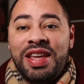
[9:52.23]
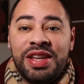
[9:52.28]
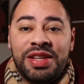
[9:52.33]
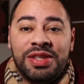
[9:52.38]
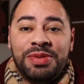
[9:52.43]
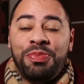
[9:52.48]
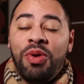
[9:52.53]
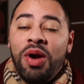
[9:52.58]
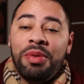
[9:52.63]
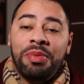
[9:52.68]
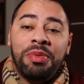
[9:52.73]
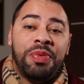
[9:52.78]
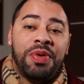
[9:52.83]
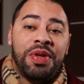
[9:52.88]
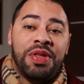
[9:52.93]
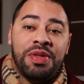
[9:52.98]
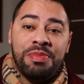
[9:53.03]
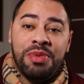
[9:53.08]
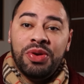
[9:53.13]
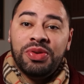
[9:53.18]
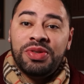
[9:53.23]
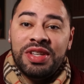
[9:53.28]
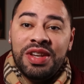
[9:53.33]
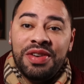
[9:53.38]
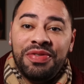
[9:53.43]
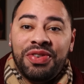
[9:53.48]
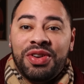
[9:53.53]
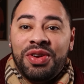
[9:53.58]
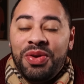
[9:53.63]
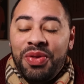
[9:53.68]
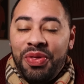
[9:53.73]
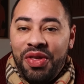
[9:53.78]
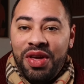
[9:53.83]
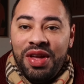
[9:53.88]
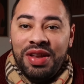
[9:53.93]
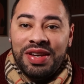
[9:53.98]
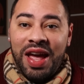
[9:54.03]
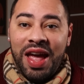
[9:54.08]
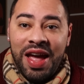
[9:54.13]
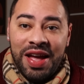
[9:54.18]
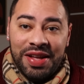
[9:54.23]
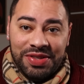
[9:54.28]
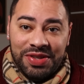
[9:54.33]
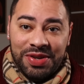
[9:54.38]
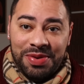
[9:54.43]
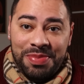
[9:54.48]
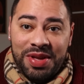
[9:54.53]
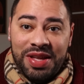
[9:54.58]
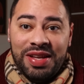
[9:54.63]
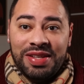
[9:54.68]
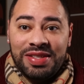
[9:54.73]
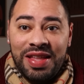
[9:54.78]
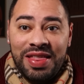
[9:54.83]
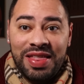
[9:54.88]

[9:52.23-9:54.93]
is probably the most difficult thing to answer because